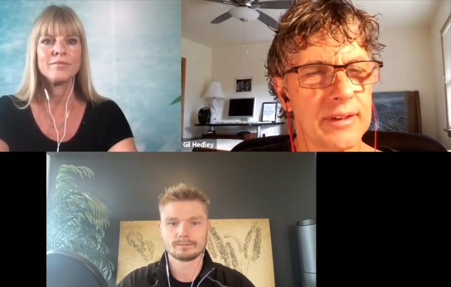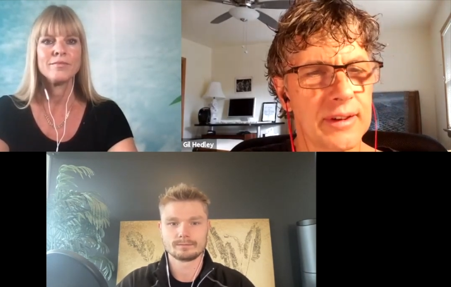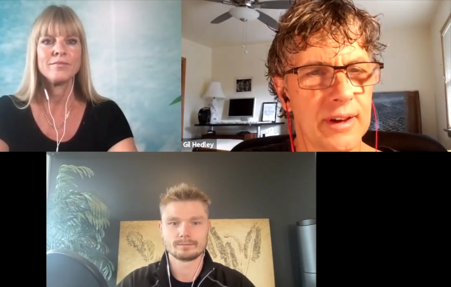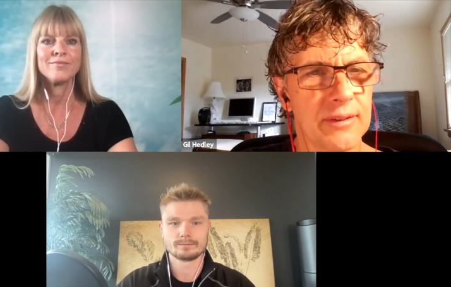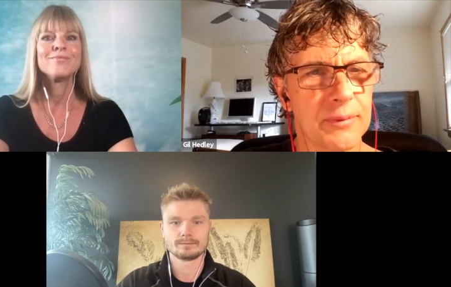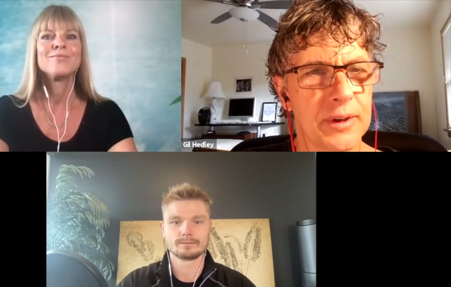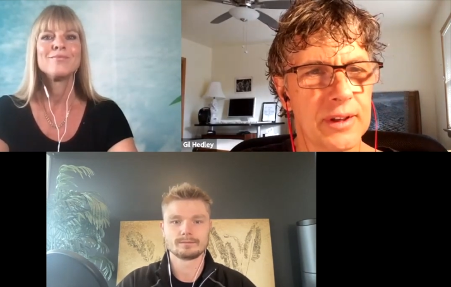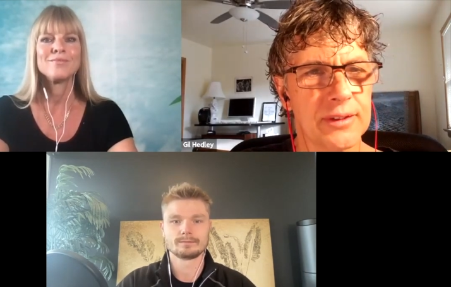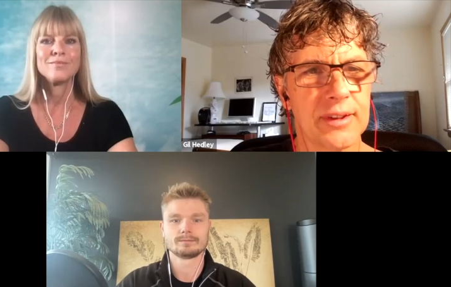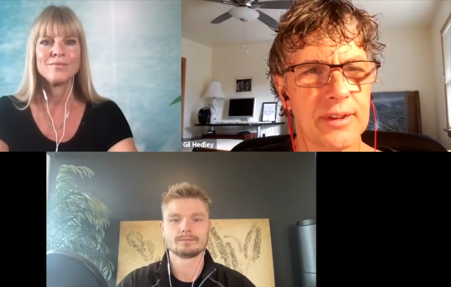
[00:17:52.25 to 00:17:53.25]
Speaker 1: You know,
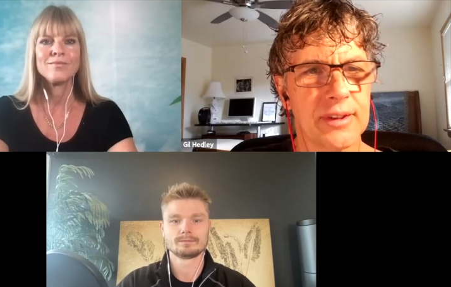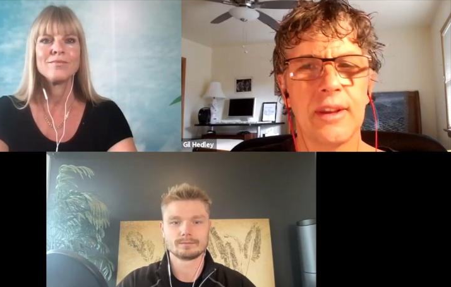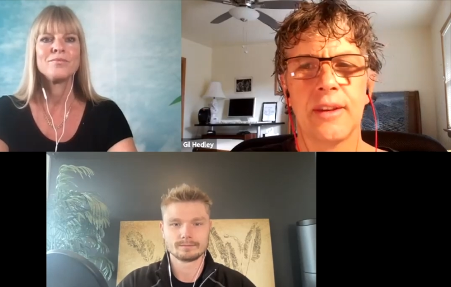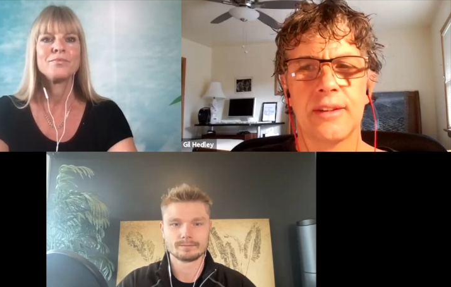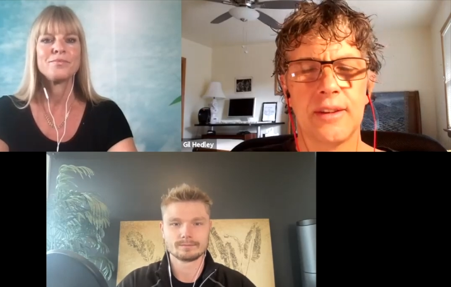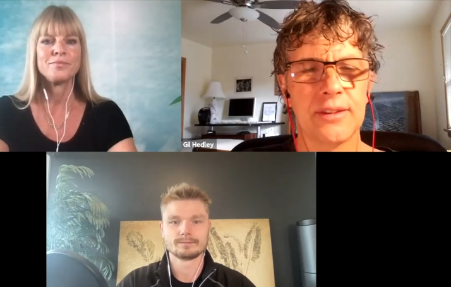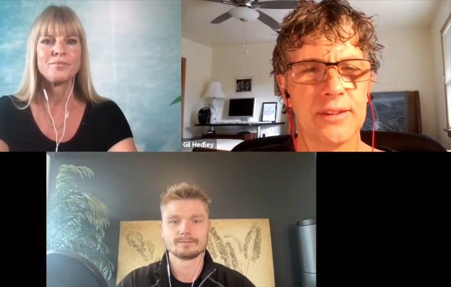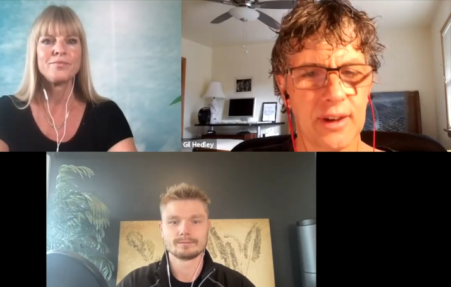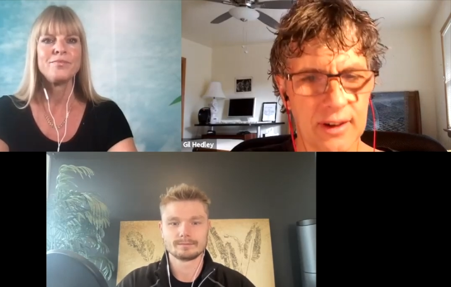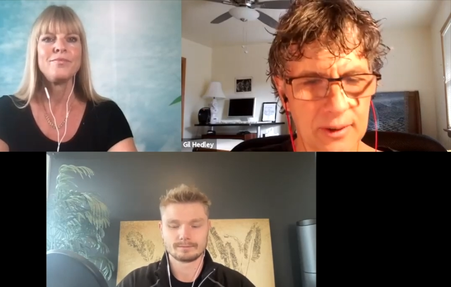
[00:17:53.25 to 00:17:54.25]
because she
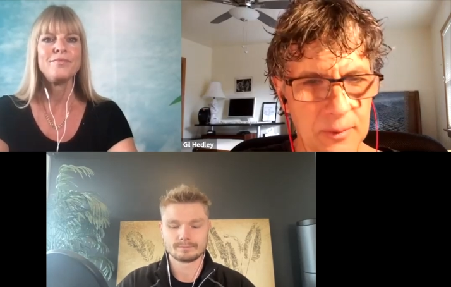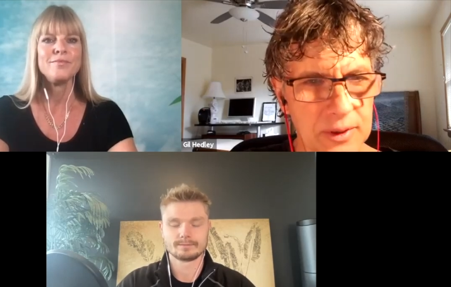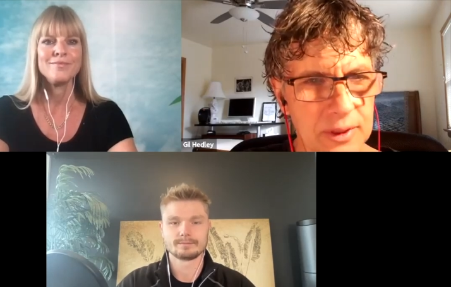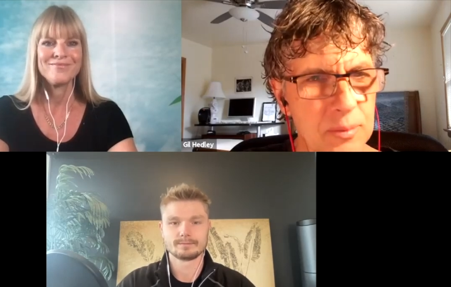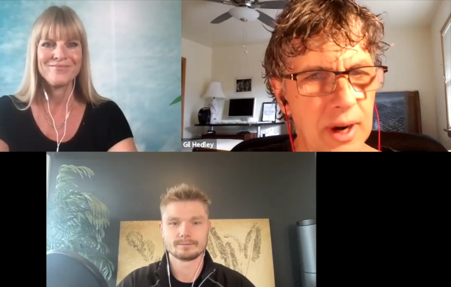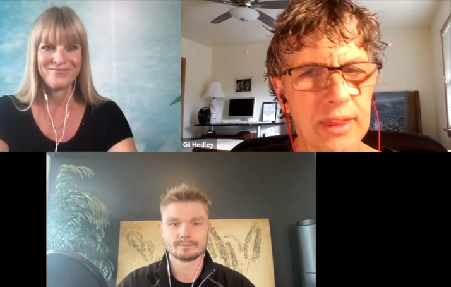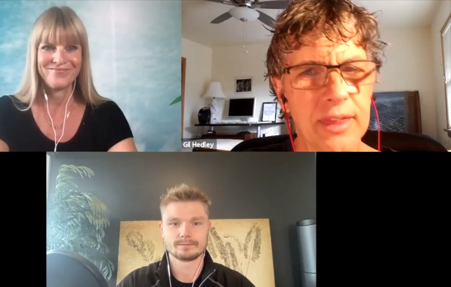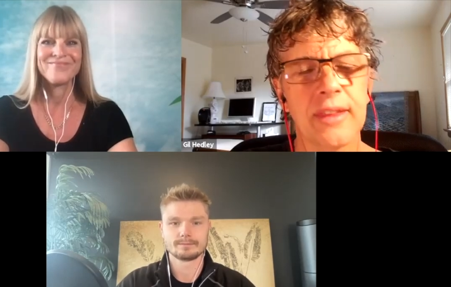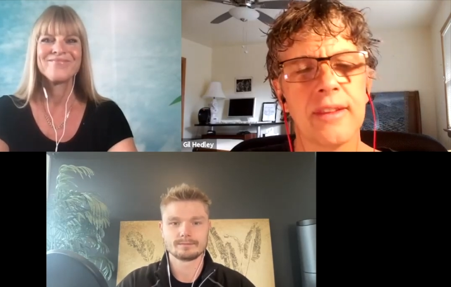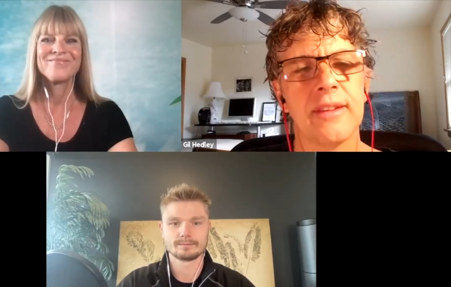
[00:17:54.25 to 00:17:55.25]
started with the breath